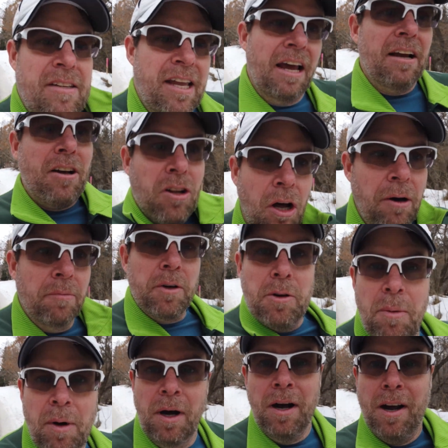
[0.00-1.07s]
10
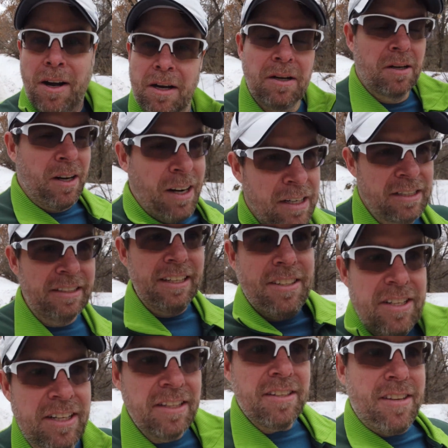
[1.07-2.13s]
kilometer kind of
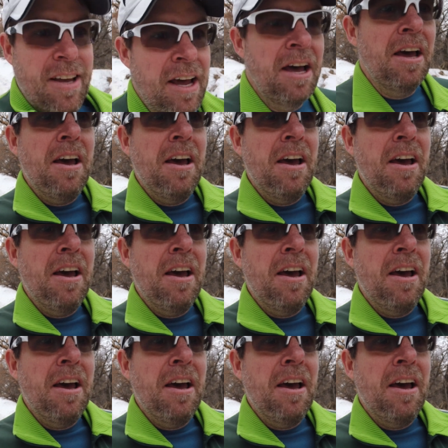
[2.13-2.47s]
distance.